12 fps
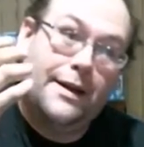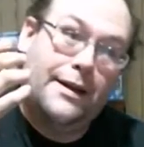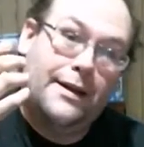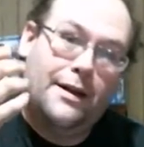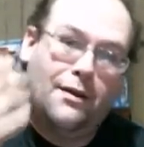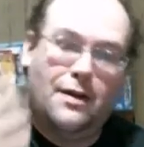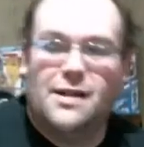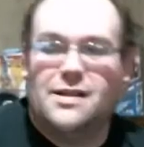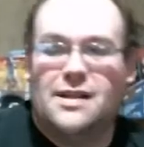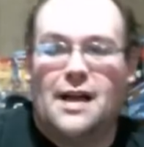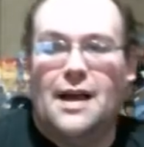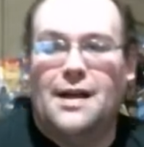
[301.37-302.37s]
now, like I
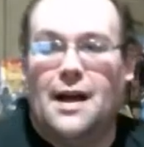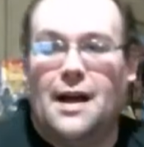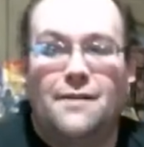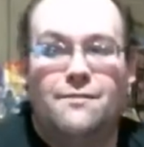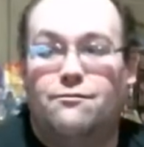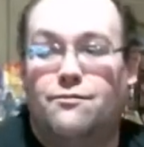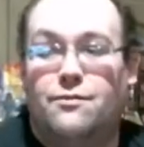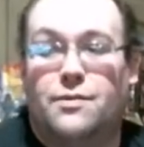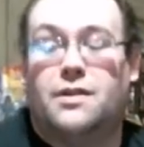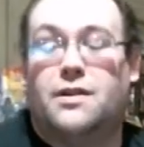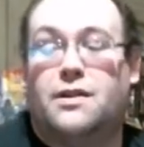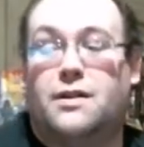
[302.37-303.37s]
said, I, I'm,
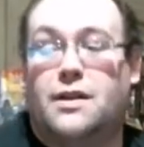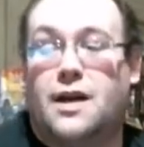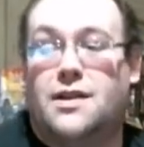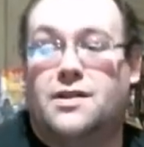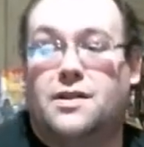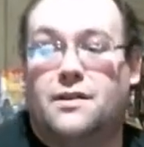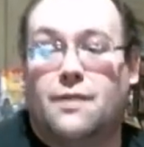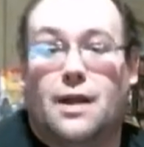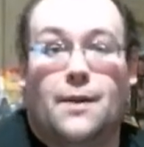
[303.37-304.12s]
as a lot of